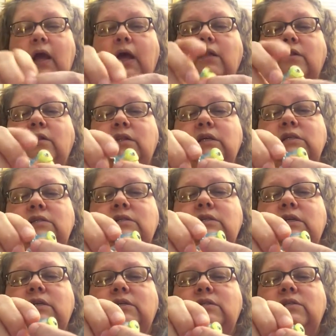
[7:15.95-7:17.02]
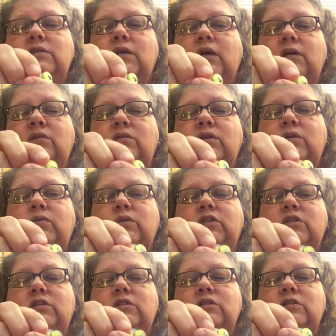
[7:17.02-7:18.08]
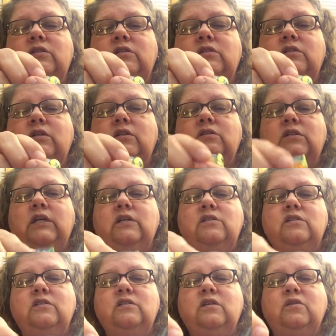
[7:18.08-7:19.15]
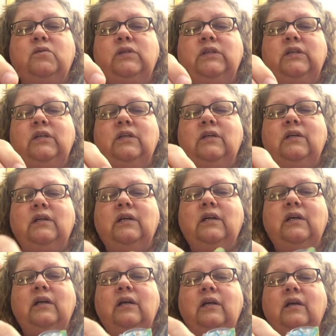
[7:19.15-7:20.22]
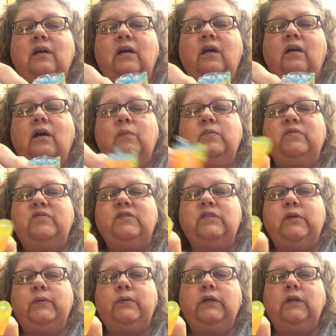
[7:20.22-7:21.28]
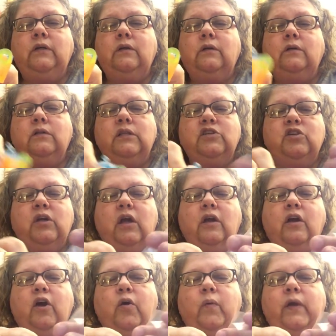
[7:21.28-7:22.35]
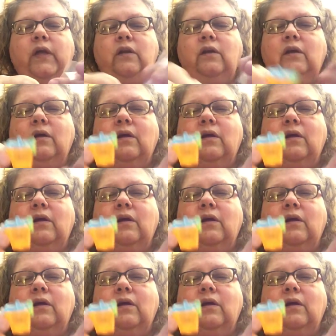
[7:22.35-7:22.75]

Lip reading: And this is, I don't know what this is. It looks like a soda, a cup of soda that she could go in.